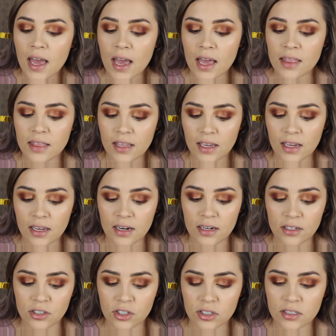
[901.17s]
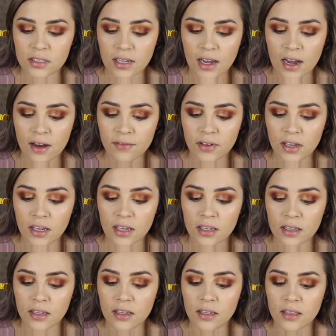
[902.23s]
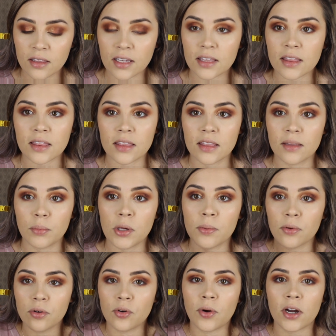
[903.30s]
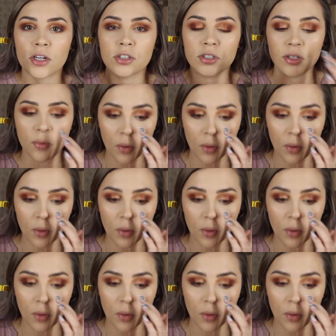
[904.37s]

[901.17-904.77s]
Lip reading: And then just having like people who are actually